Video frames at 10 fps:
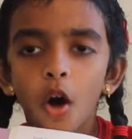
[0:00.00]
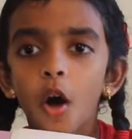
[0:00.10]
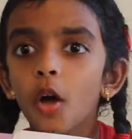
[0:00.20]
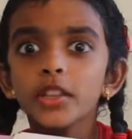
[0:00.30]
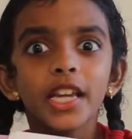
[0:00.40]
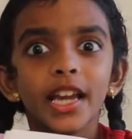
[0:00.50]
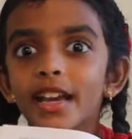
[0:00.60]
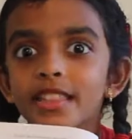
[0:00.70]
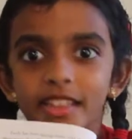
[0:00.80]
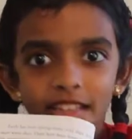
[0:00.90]
all the
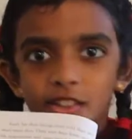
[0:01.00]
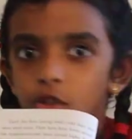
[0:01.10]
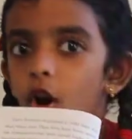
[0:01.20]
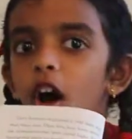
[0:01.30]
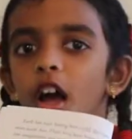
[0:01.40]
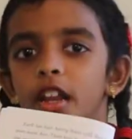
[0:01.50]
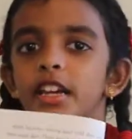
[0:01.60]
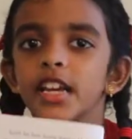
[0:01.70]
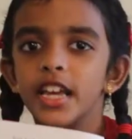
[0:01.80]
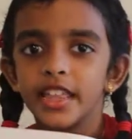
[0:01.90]
ice is
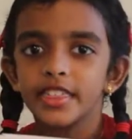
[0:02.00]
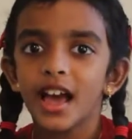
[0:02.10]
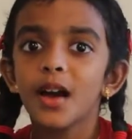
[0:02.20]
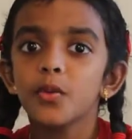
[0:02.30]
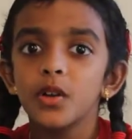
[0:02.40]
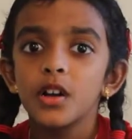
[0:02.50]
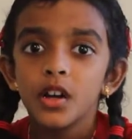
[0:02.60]
gone and that